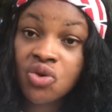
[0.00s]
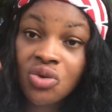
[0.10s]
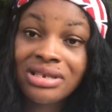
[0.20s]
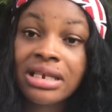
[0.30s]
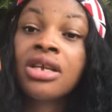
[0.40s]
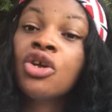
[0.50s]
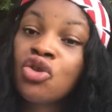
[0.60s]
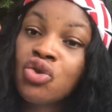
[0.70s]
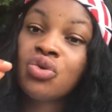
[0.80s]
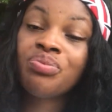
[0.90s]
using
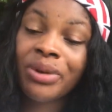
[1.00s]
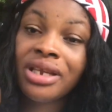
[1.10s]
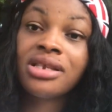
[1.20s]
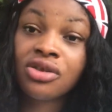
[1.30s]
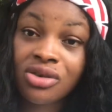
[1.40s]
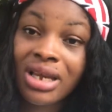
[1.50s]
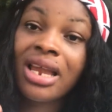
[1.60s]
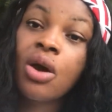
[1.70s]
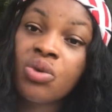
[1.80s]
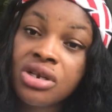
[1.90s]
to bathe
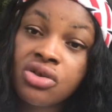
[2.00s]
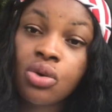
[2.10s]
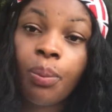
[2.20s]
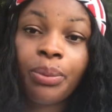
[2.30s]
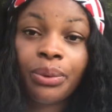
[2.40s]
together with the soap.